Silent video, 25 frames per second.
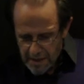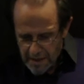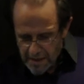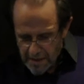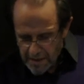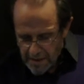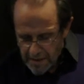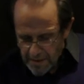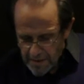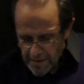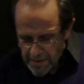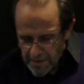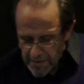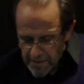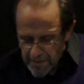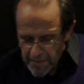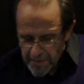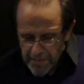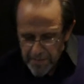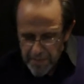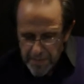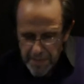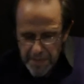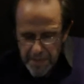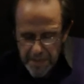
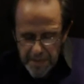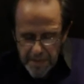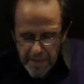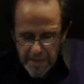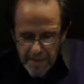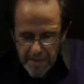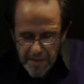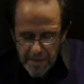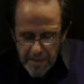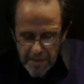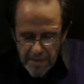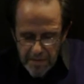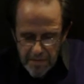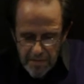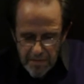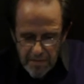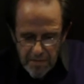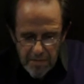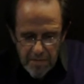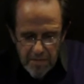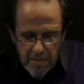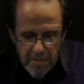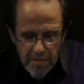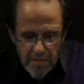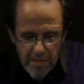
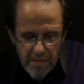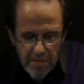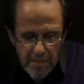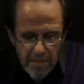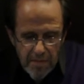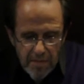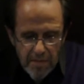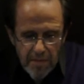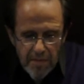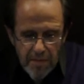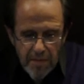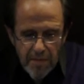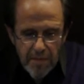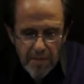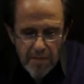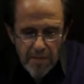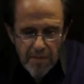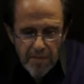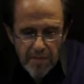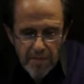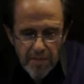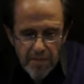Nobody speaks.